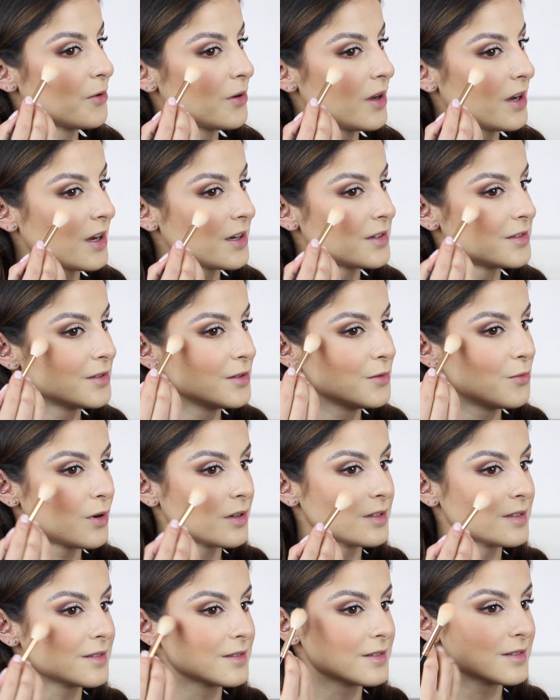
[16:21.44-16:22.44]
feel like I do
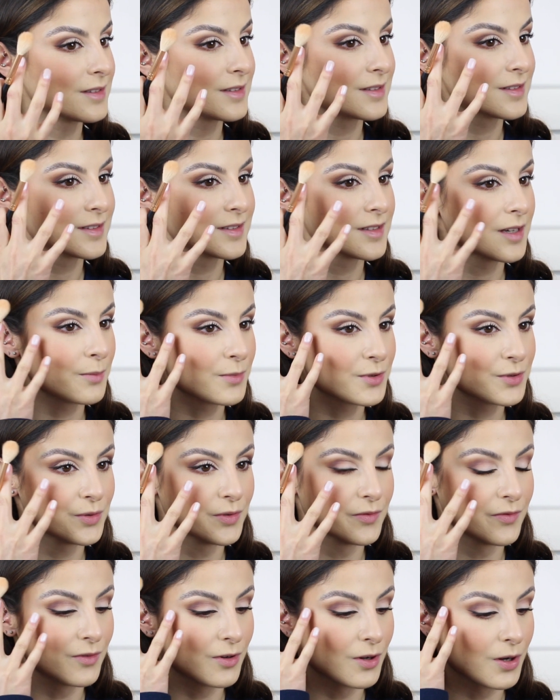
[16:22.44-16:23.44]
want some
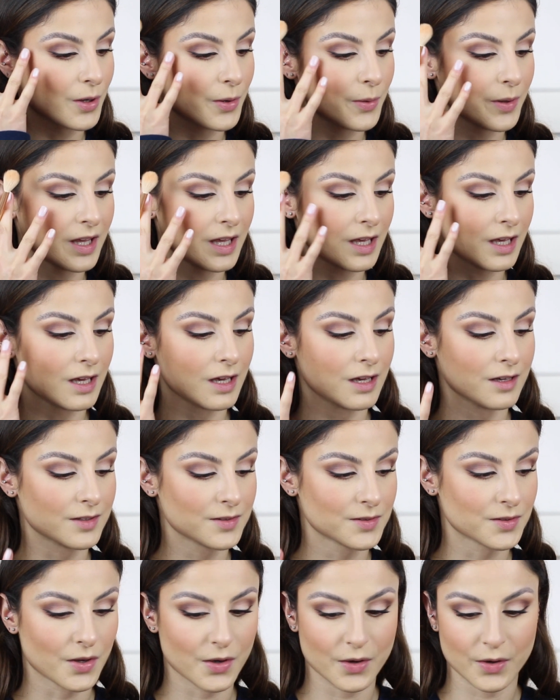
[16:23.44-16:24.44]
sort of glow here,
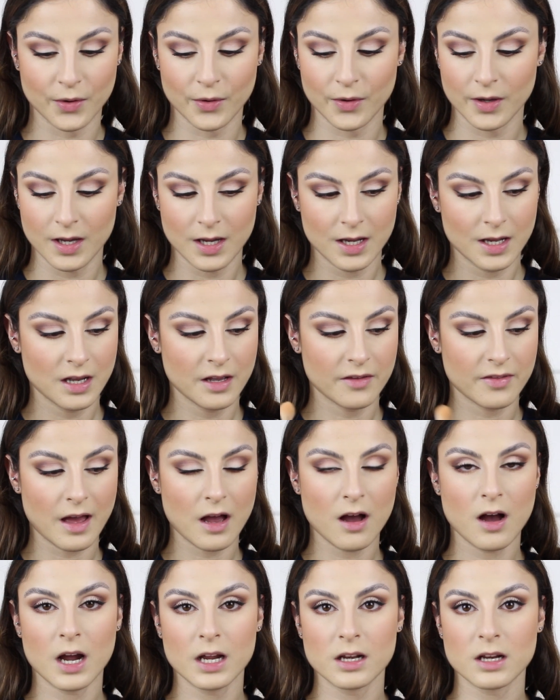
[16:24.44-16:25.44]
so
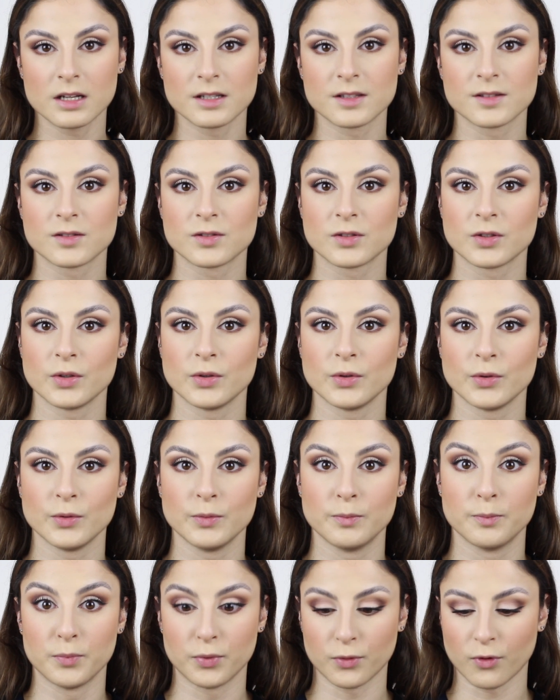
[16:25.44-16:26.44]
that highlight is
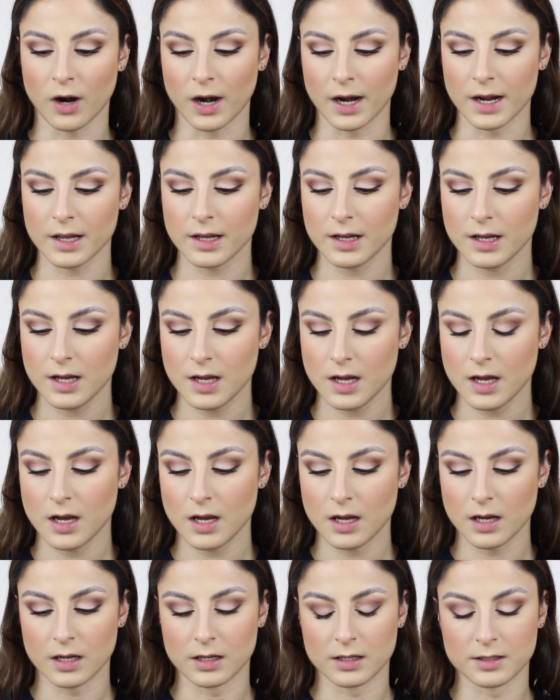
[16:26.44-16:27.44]
too bright
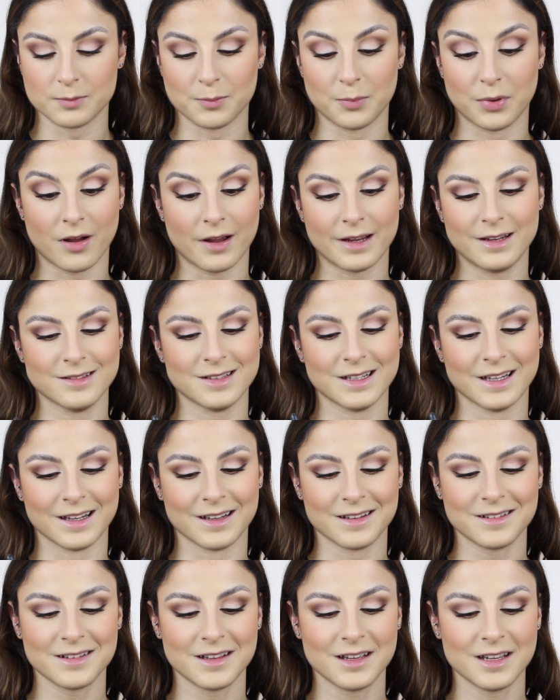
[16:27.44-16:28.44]
and
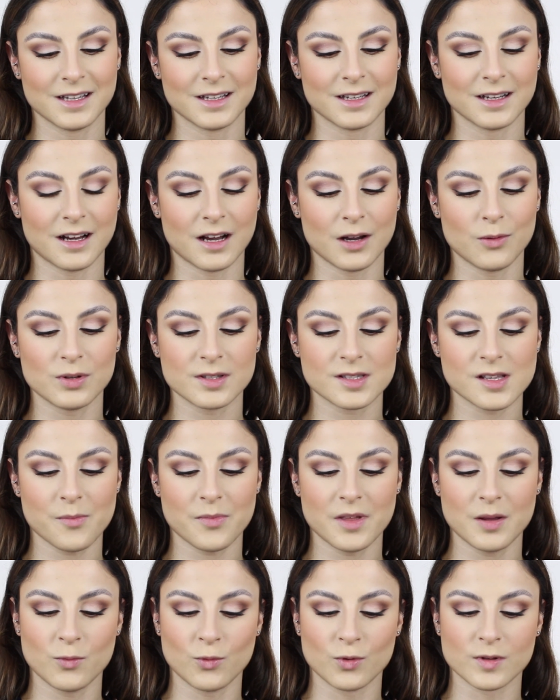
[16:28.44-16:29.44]
blinding. I want
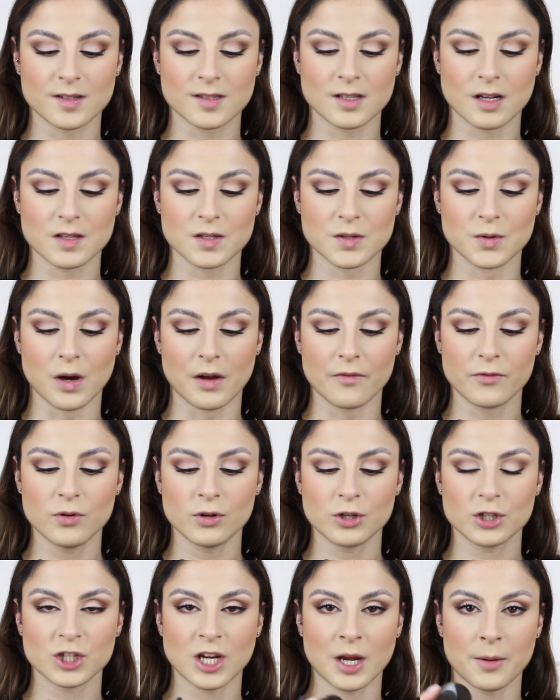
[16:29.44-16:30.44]
something more subtle. I've
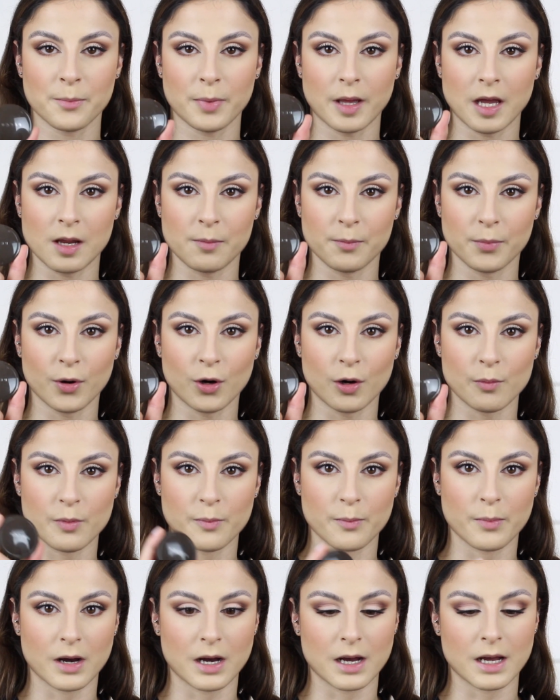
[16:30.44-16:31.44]
got Champagne Pop
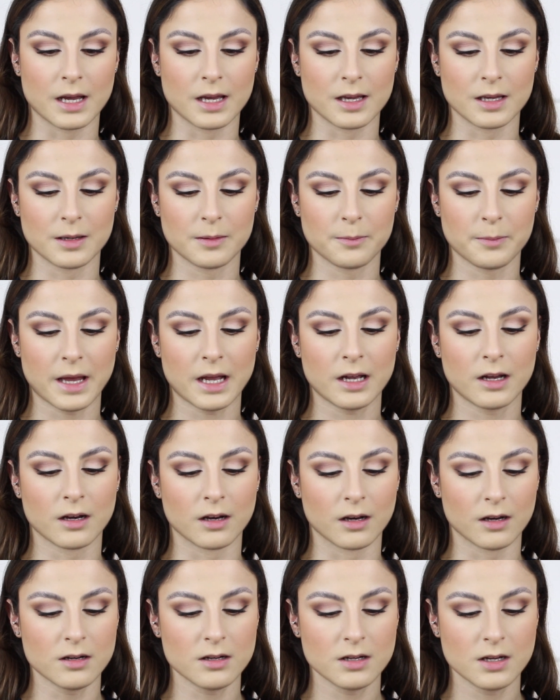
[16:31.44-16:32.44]
by
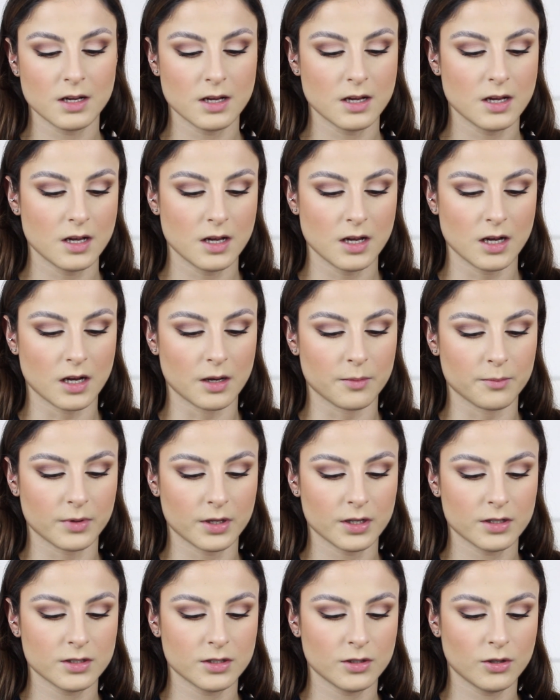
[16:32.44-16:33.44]
Becca. I'm
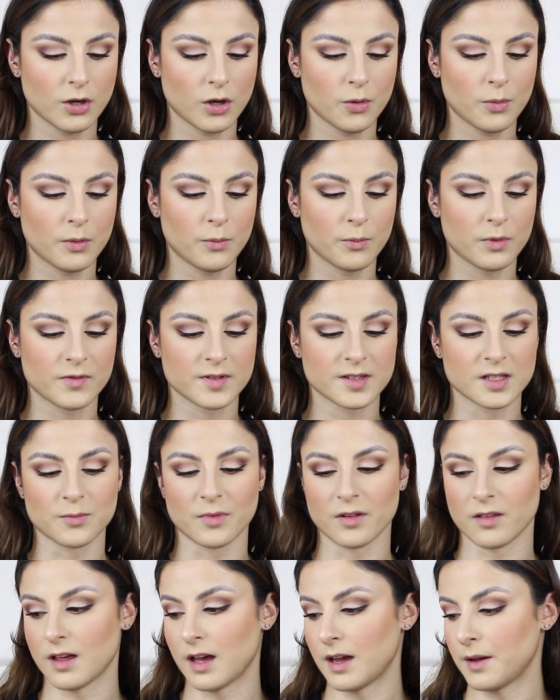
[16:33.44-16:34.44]
going to go in with some
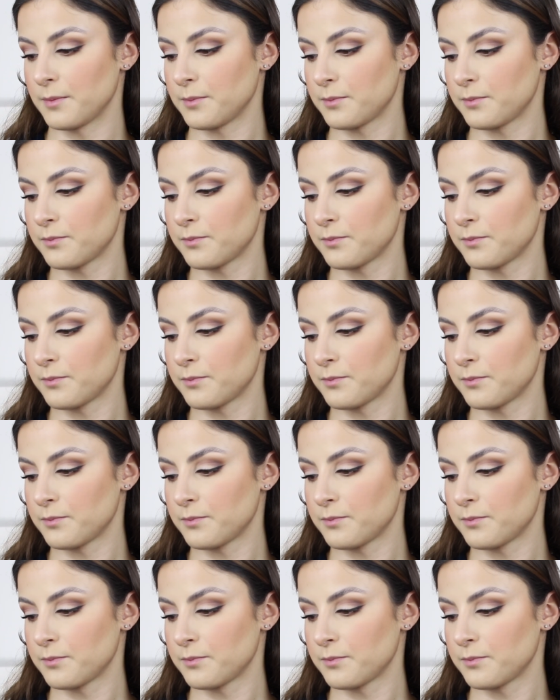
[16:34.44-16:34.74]
of that.